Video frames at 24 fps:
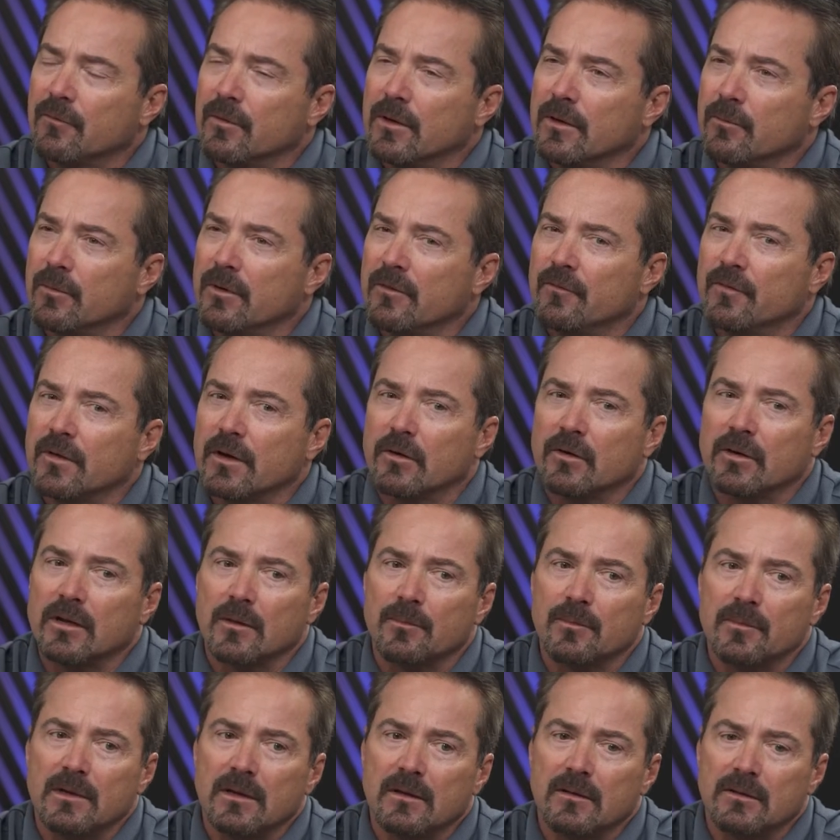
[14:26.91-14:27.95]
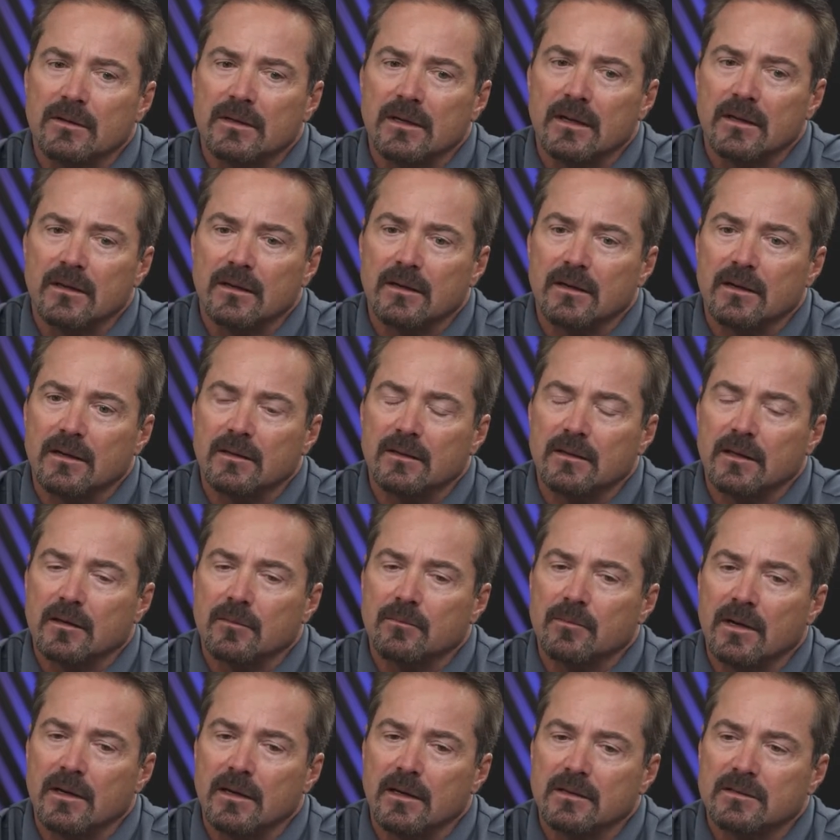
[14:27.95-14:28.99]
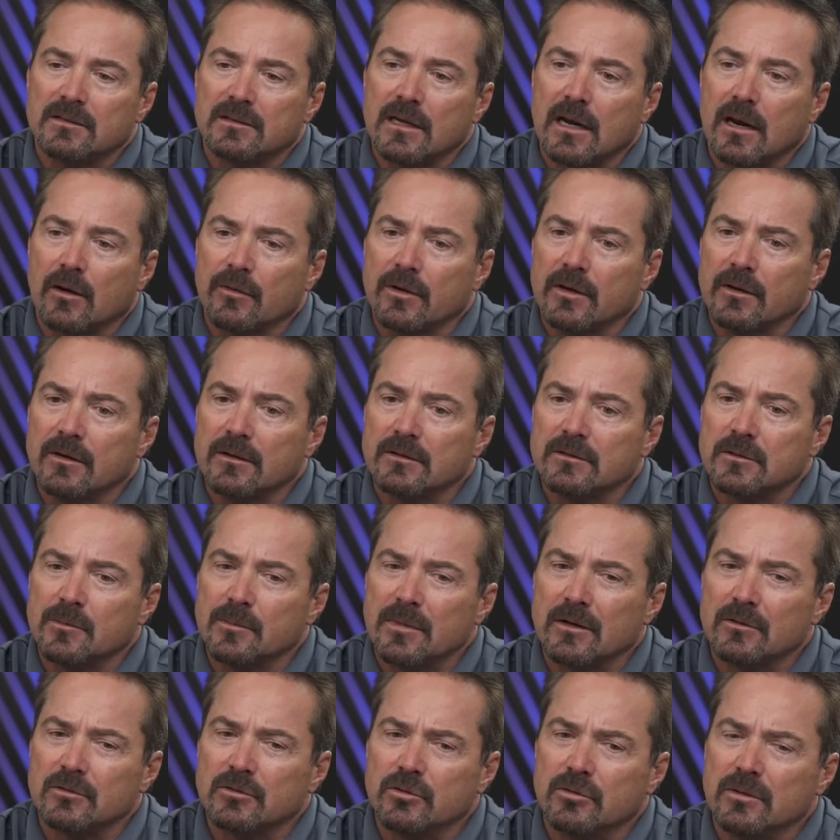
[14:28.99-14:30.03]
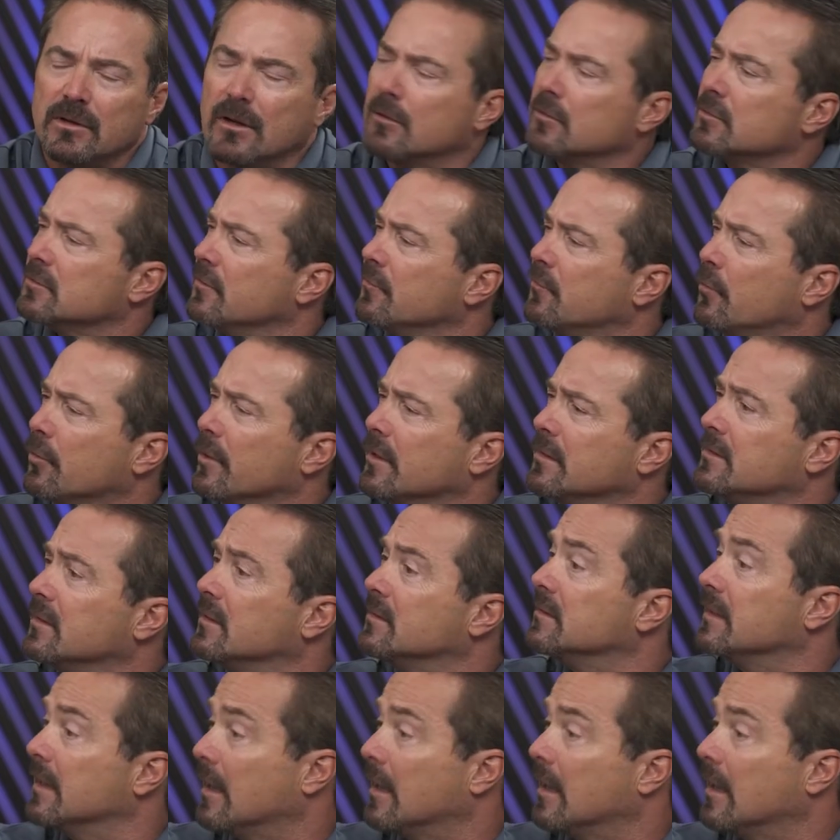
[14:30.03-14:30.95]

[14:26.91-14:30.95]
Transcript: We figured up the other day that I think my salary is about $2.40 an